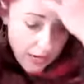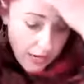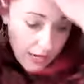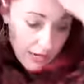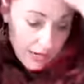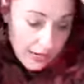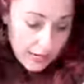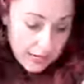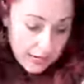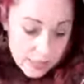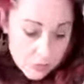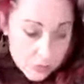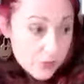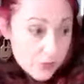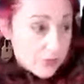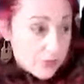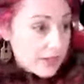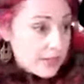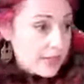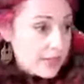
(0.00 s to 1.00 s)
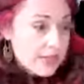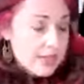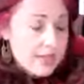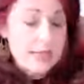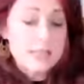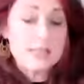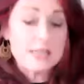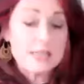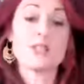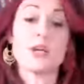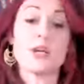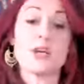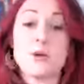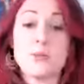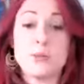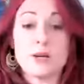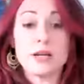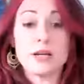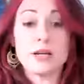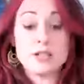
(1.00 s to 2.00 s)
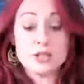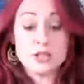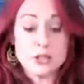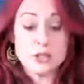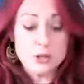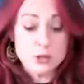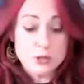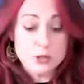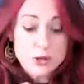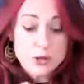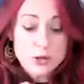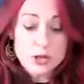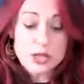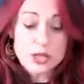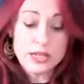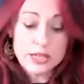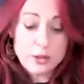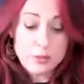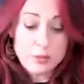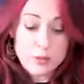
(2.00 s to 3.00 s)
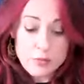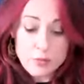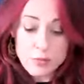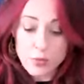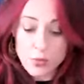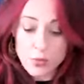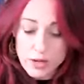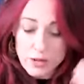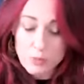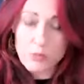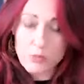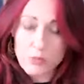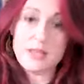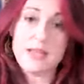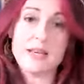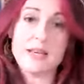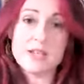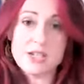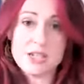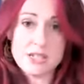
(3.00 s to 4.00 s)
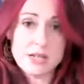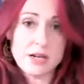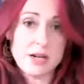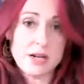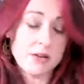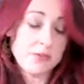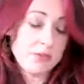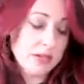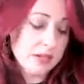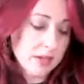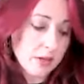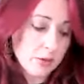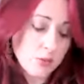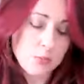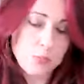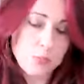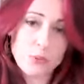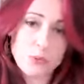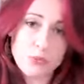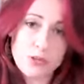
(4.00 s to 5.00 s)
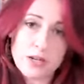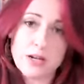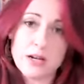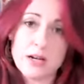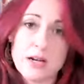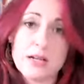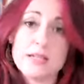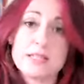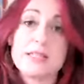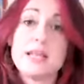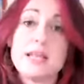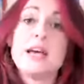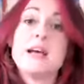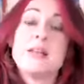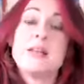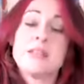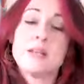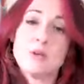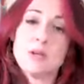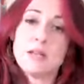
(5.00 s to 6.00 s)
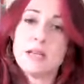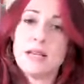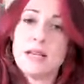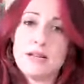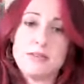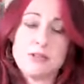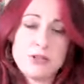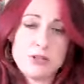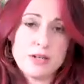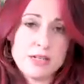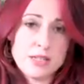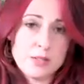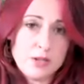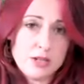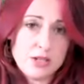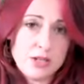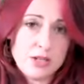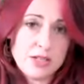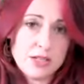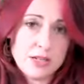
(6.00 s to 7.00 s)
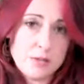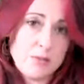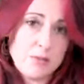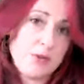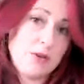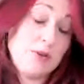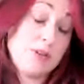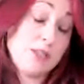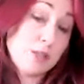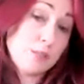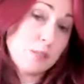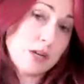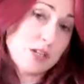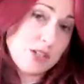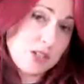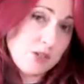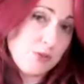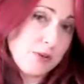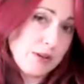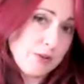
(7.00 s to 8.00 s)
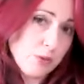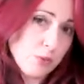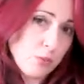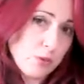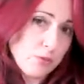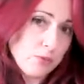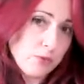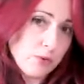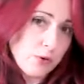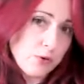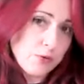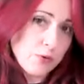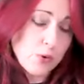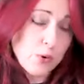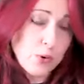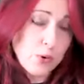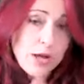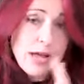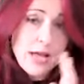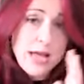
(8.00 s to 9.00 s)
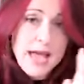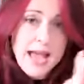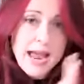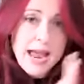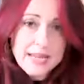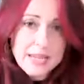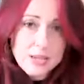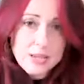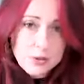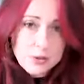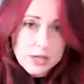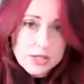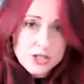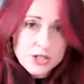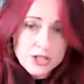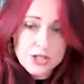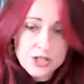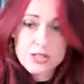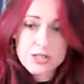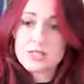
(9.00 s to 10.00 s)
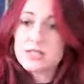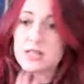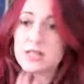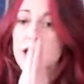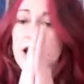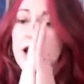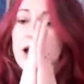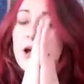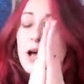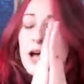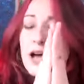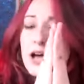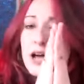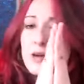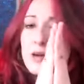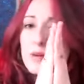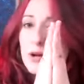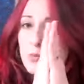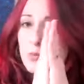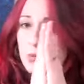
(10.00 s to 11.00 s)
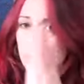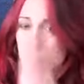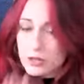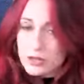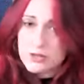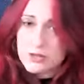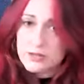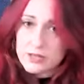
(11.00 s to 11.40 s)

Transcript: Okay, let's move into this. So we're going to look a a little bit more at what the energies are. Then I will pull the cards. Then we'll allow the transmission to come through, especially around the 144. Any questions? Um, I will look